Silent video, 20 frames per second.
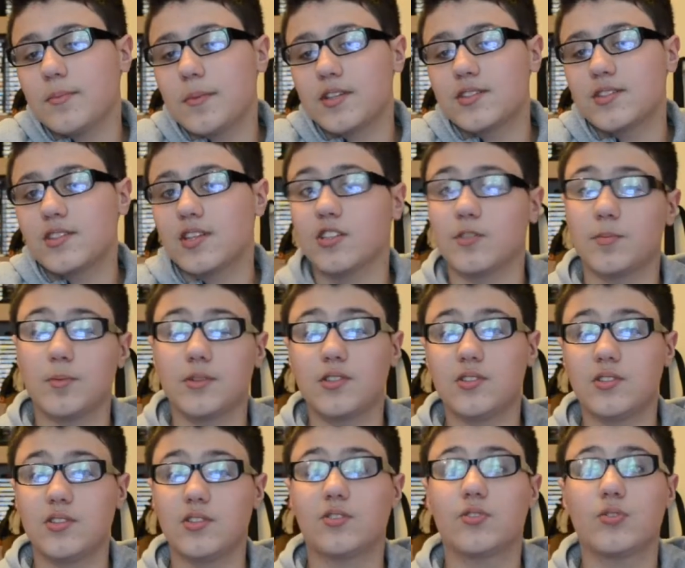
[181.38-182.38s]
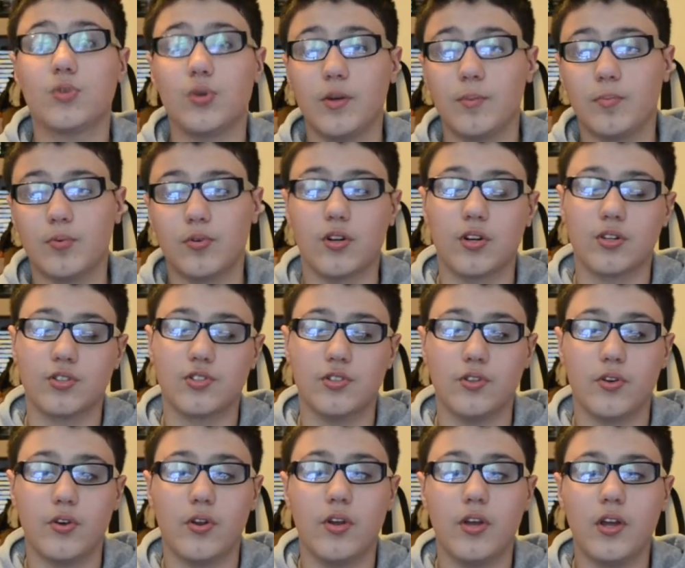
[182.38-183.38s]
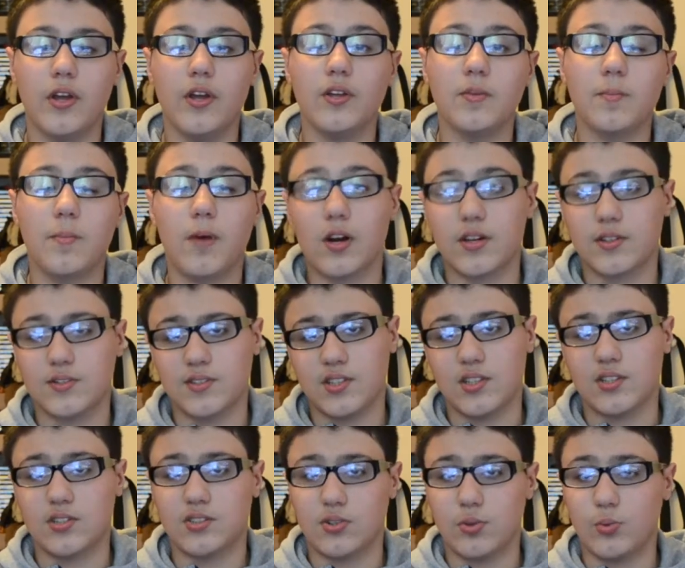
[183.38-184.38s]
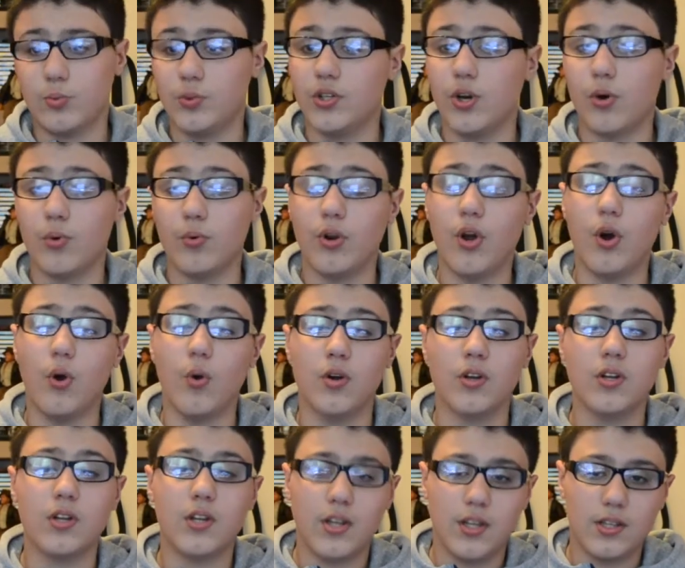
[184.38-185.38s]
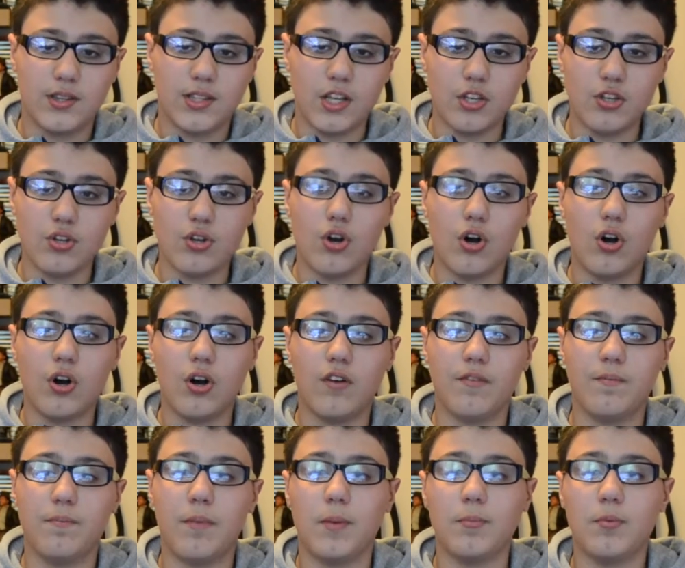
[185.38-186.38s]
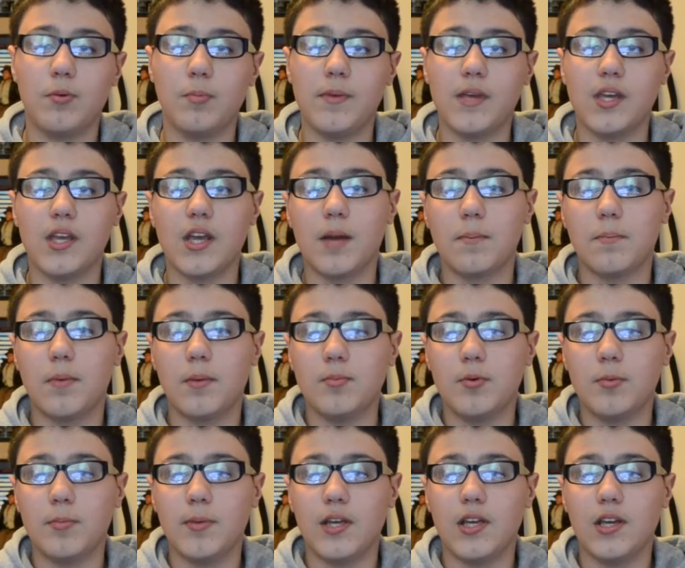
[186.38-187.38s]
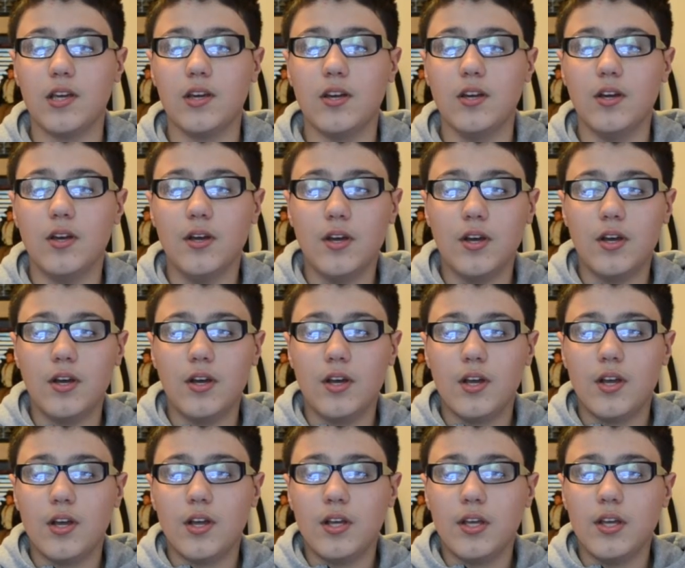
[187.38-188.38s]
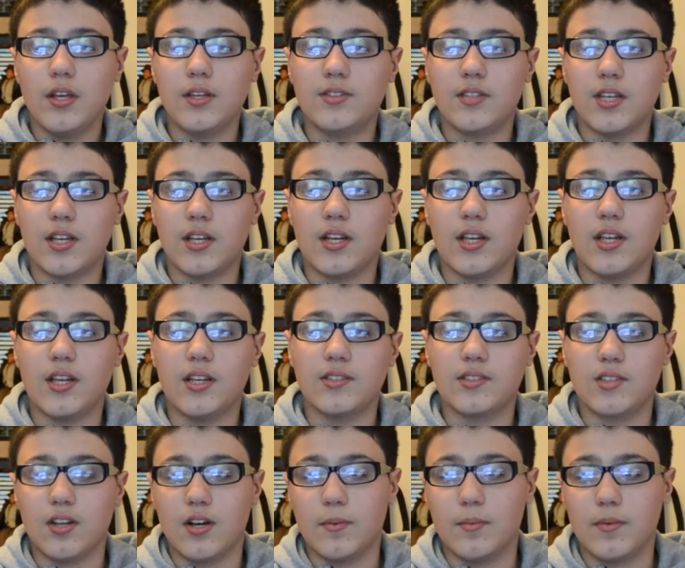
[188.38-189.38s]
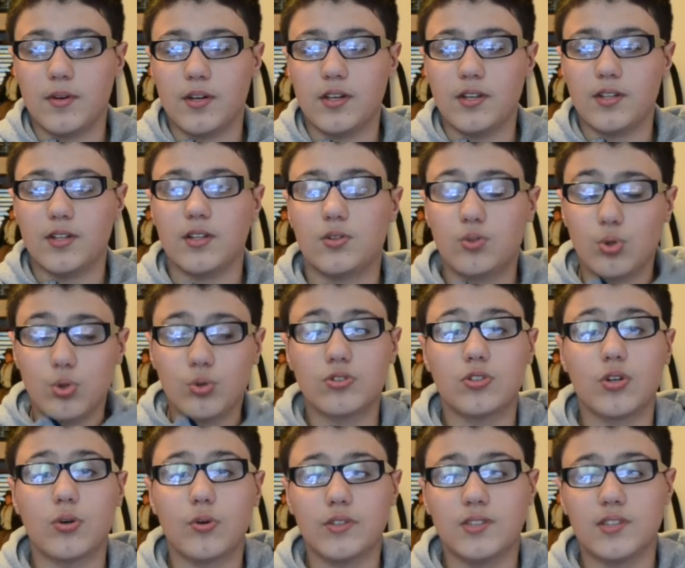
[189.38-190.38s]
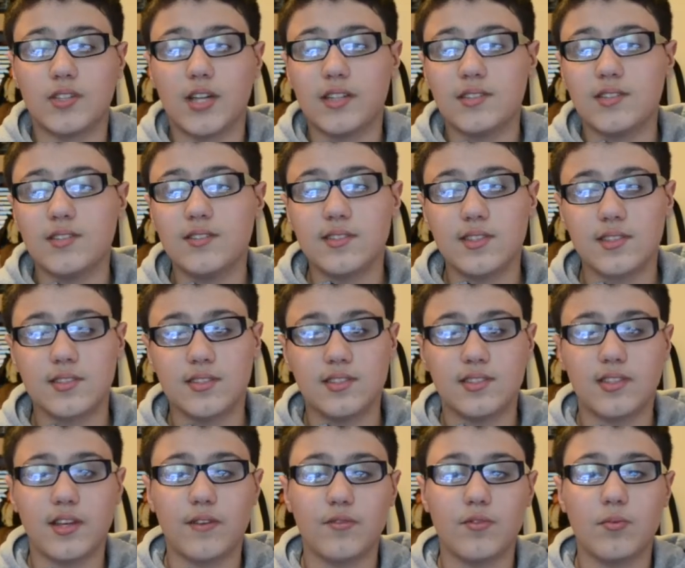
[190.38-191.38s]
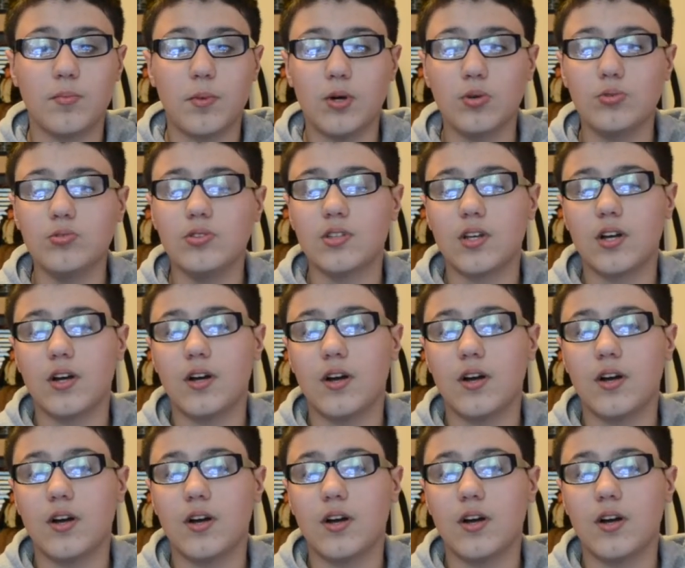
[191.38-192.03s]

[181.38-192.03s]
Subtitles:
make sense, but this is toy production, marketing, so we don't know. Then you got of Bumblebee, and Bumblebee is in his the torso is 1967 mode,